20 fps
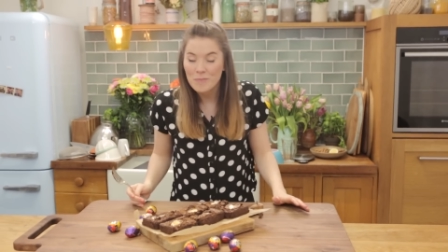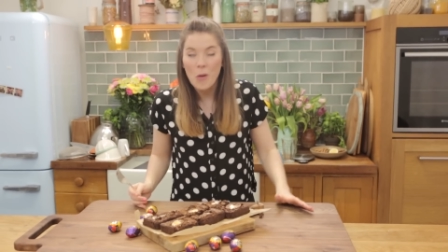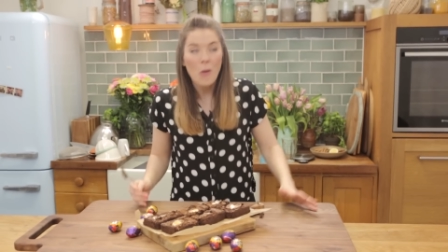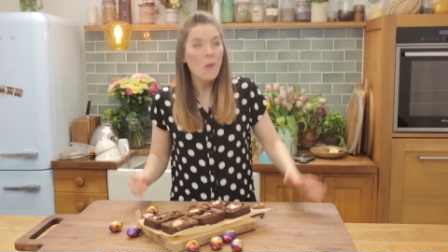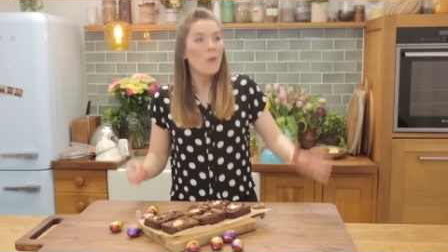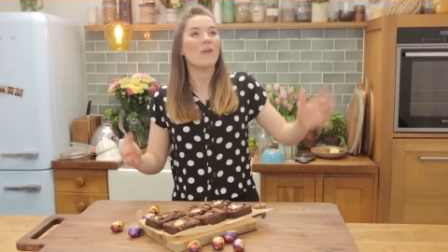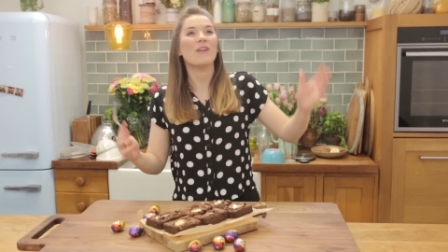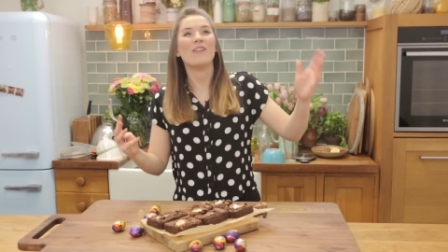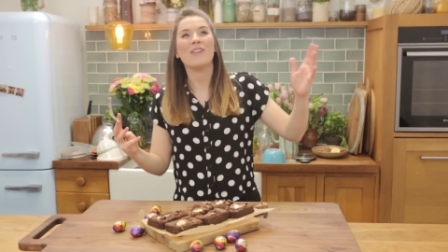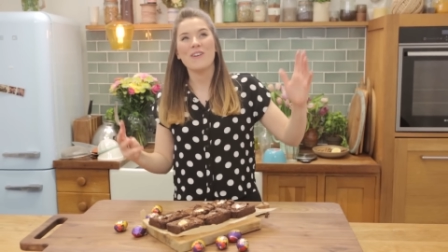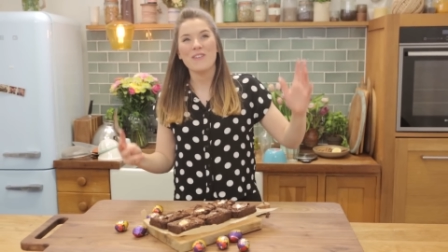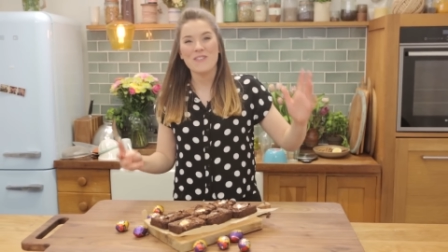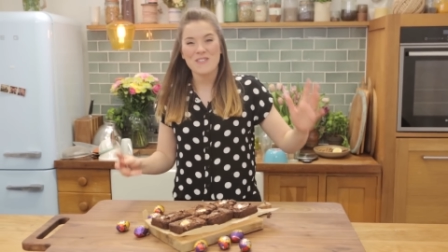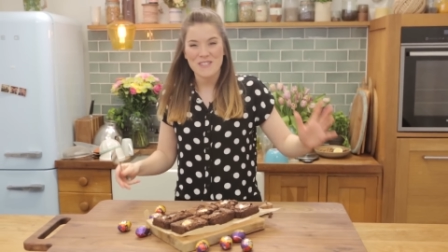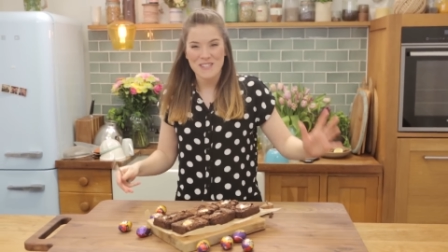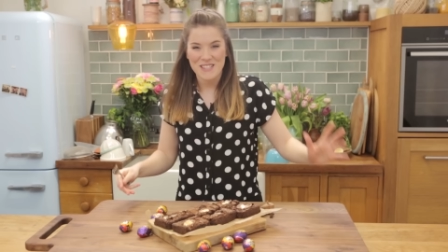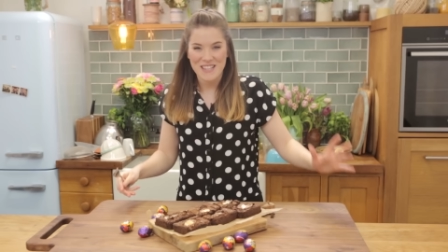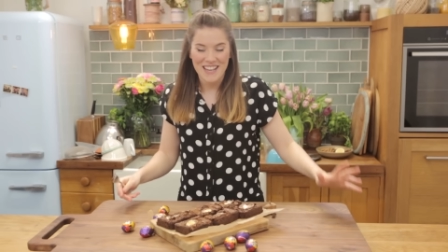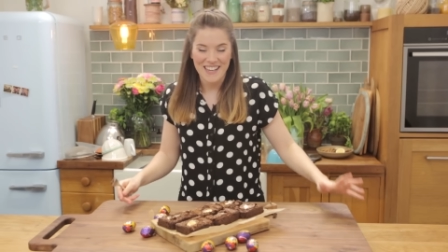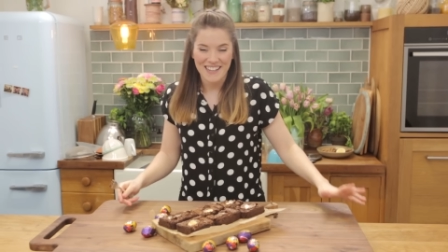all of those
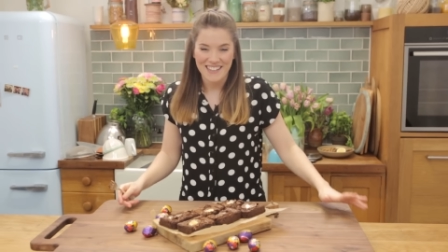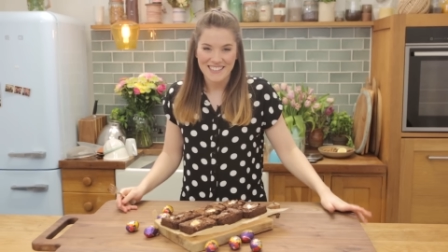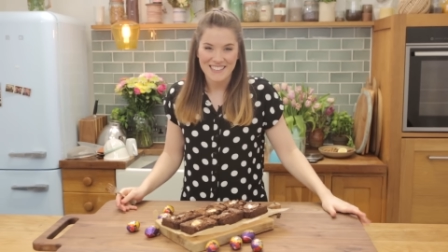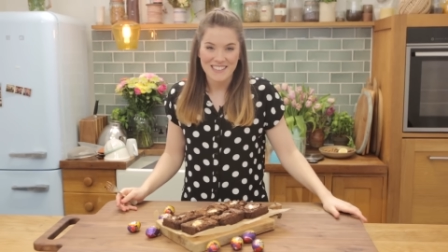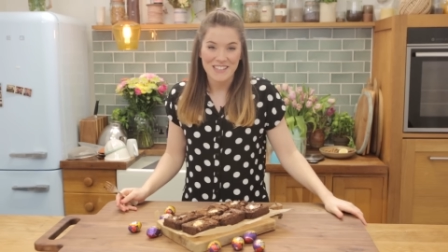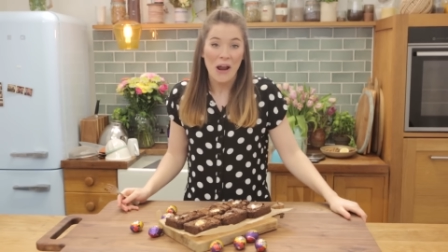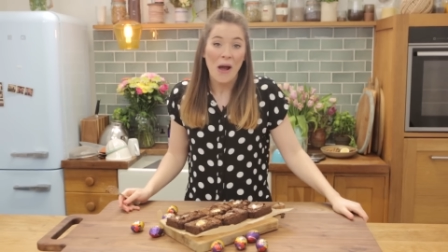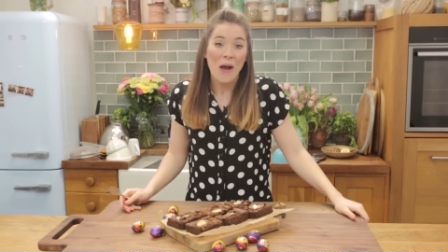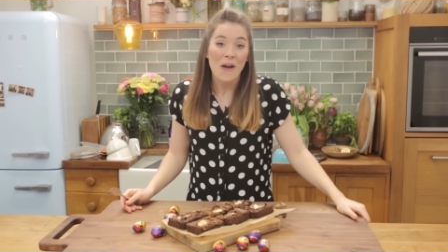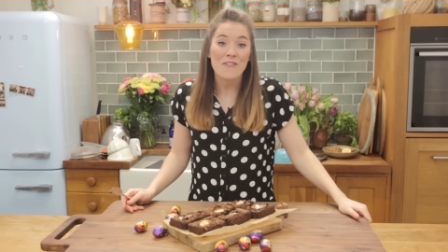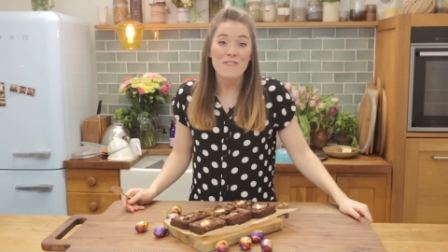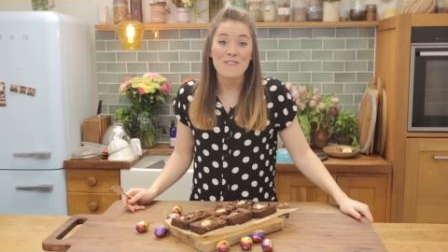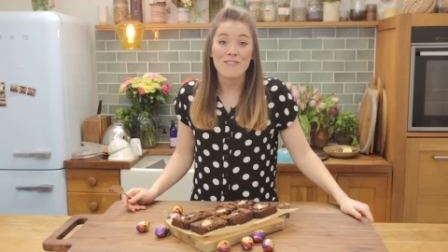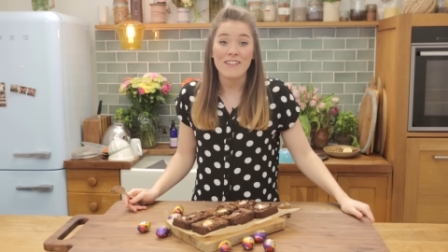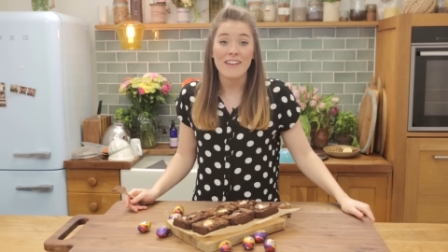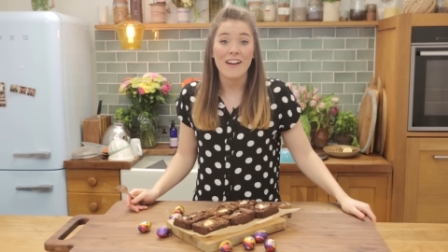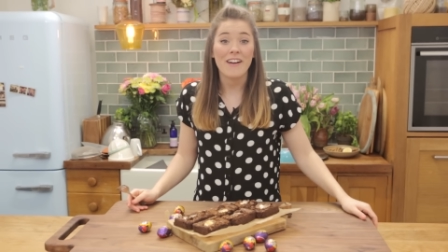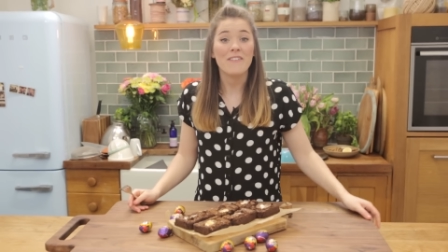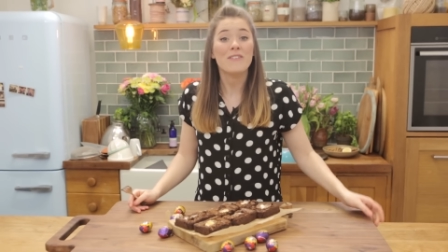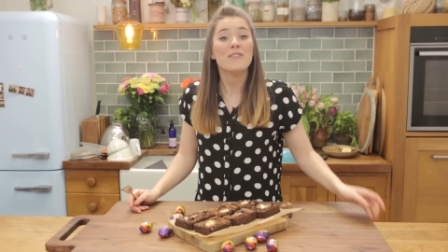things, and
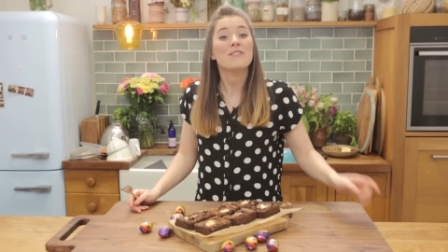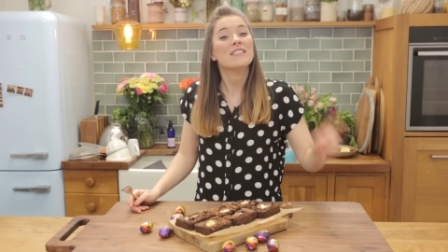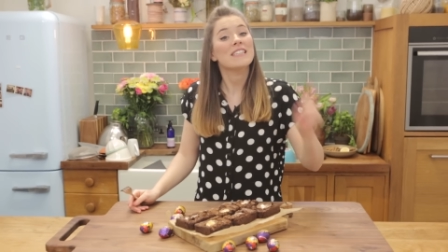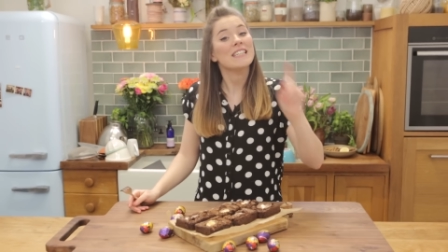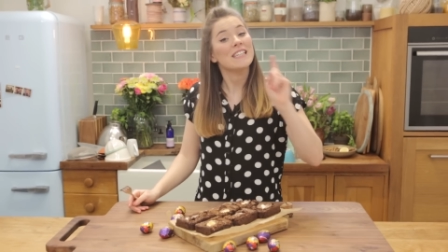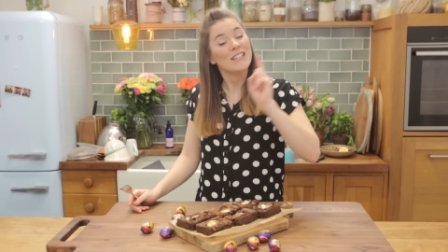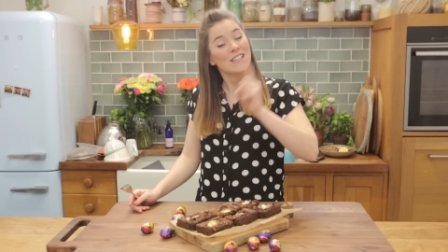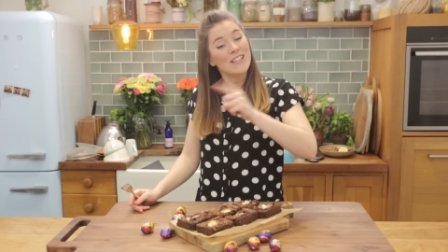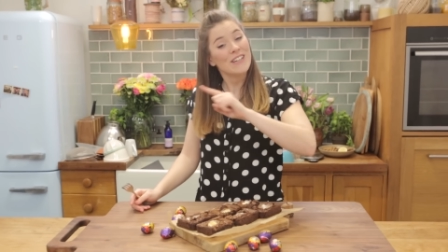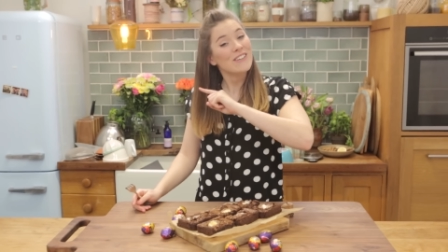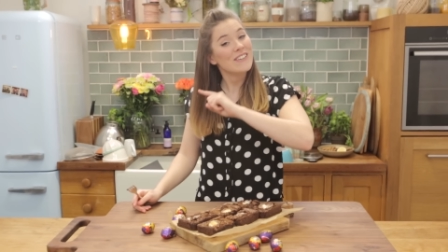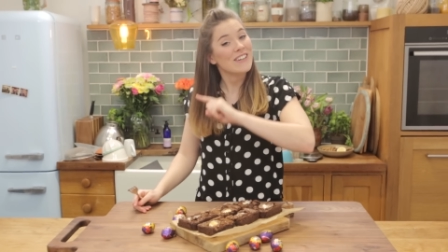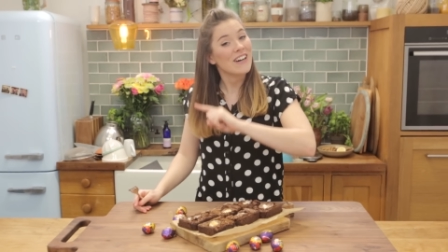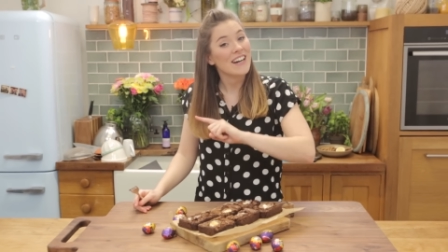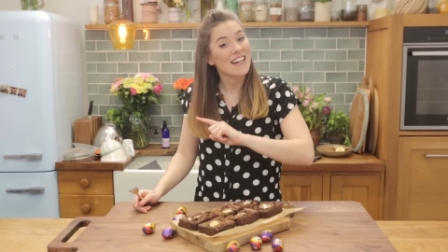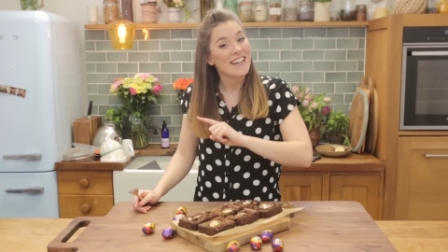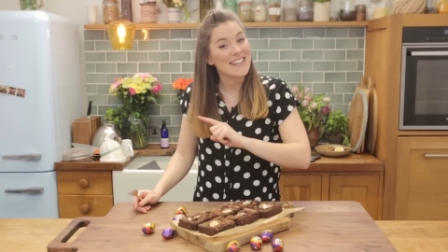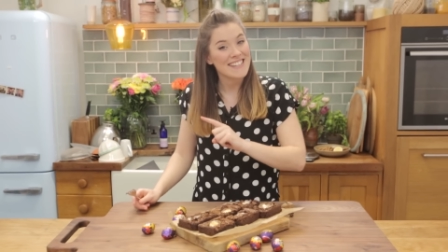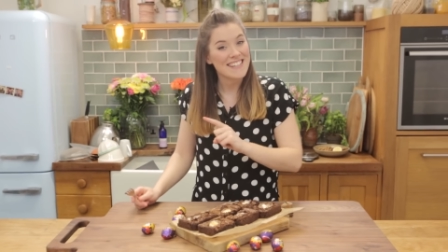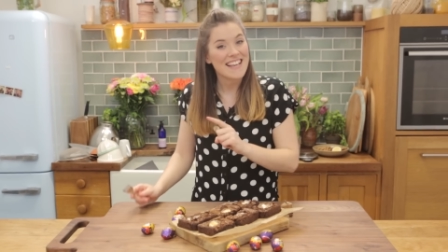hopefully I will see you
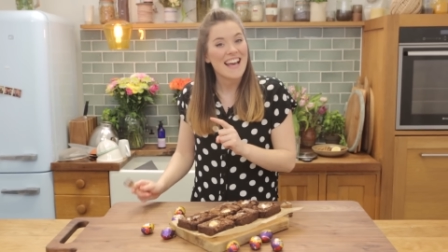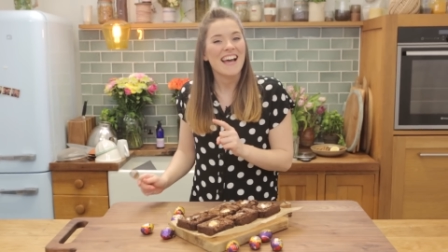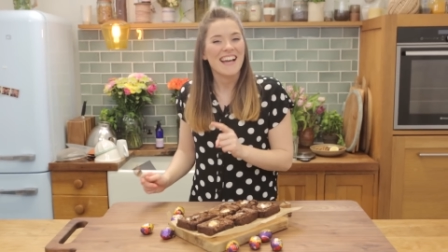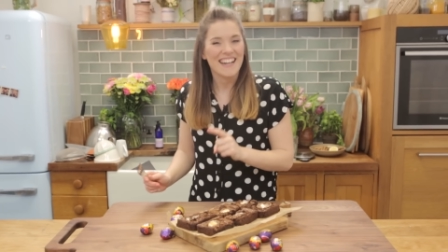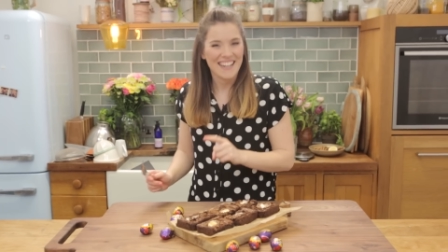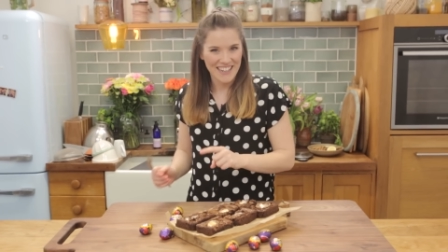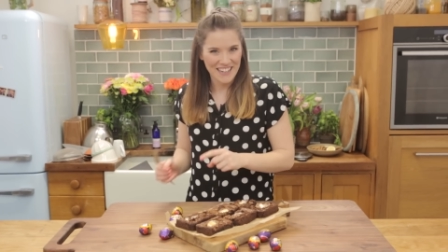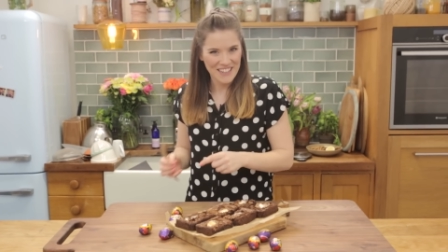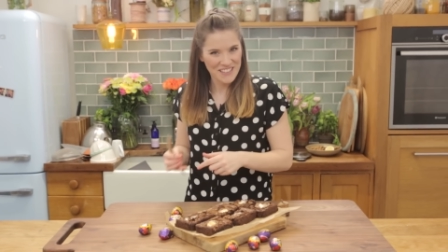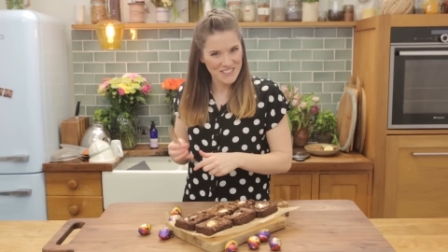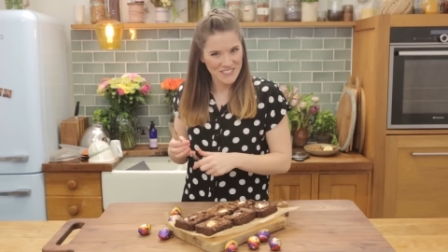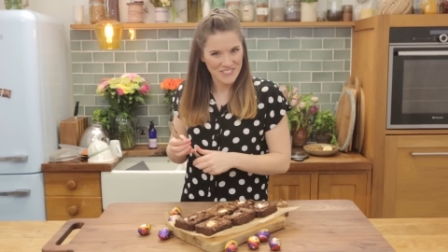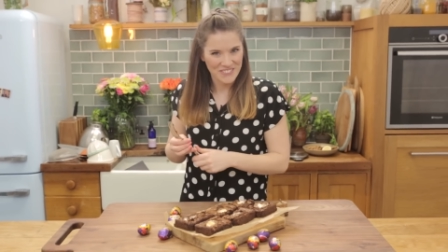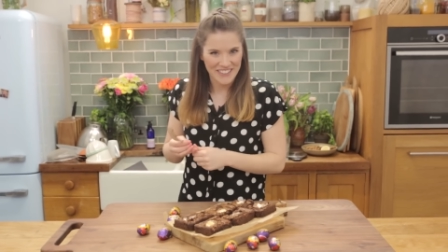guys next